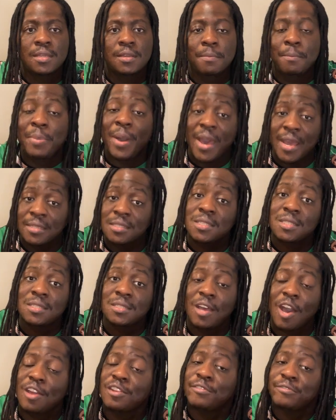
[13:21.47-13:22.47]
But
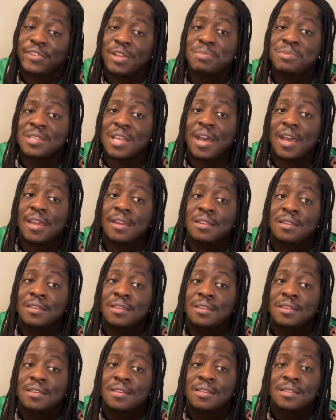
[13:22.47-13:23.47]
on the flip side,
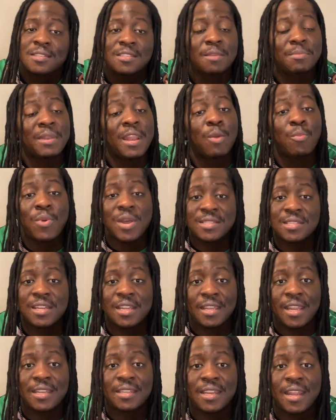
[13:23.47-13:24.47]
something that wasn't a
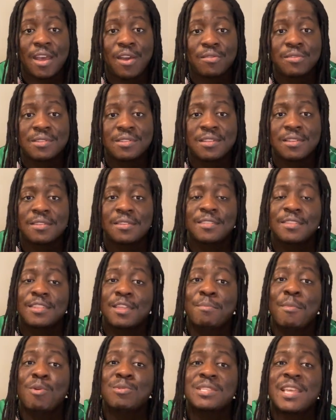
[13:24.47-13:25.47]
letdown,
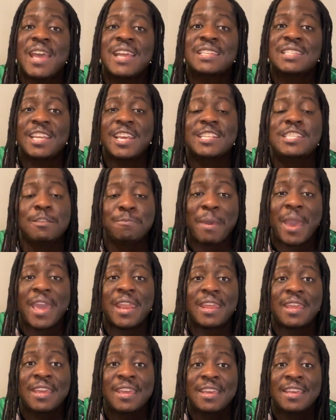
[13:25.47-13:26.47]
the most
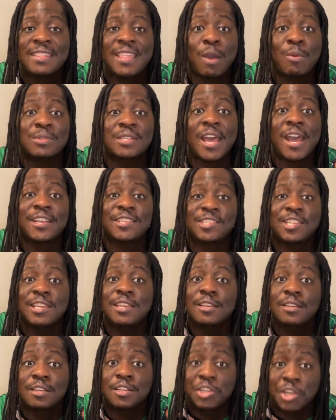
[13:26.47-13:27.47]
anticipated, that was
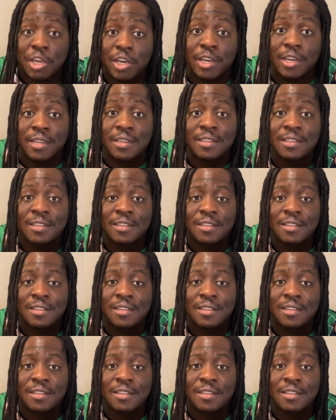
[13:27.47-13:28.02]
actually good,